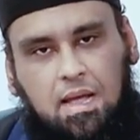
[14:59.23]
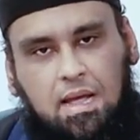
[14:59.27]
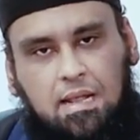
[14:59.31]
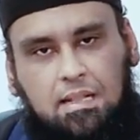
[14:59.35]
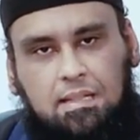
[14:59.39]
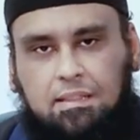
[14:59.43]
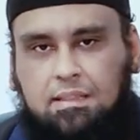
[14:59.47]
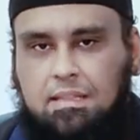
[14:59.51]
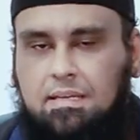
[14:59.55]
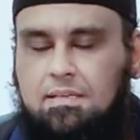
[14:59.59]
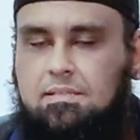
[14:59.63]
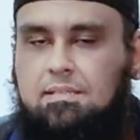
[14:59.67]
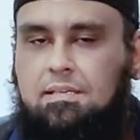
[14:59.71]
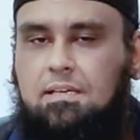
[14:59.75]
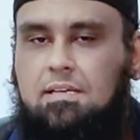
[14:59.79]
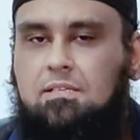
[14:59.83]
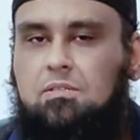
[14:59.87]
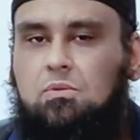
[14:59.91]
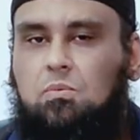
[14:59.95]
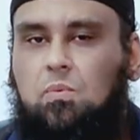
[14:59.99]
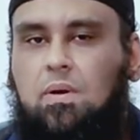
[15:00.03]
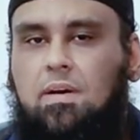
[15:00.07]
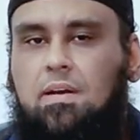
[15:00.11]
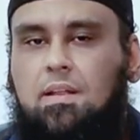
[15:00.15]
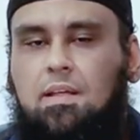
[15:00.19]
And this
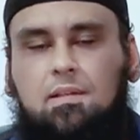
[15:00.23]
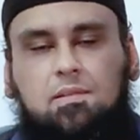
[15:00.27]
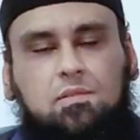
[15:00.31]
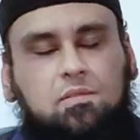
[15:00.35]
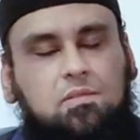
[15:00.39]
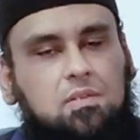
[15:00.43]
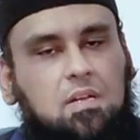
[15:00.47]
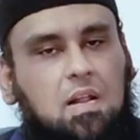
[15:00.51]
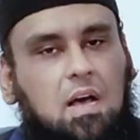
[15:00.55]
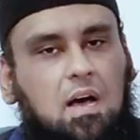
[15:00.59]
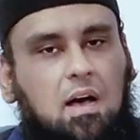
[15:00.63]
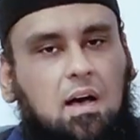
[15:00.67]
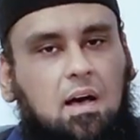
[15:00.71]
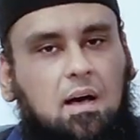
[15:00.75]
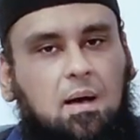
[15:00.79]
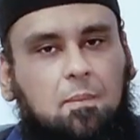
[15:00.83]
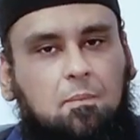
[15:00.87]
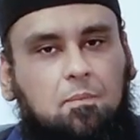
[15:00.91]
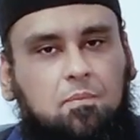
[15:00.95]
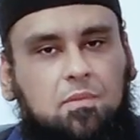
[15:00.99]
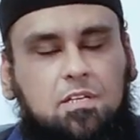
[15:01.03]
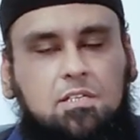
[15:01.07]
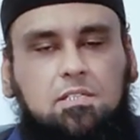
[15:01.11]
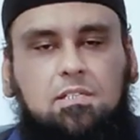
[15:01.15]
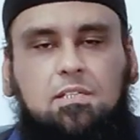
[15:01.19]
is what
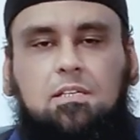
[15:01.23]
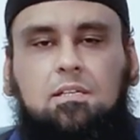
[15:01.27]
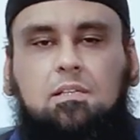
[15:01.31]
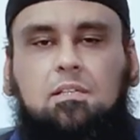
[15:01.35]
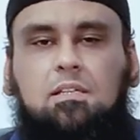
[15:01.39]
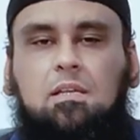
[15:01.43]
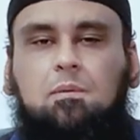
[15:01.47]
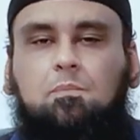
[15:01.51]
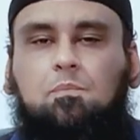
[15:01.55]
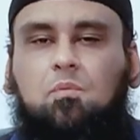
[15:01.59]
Islam, this is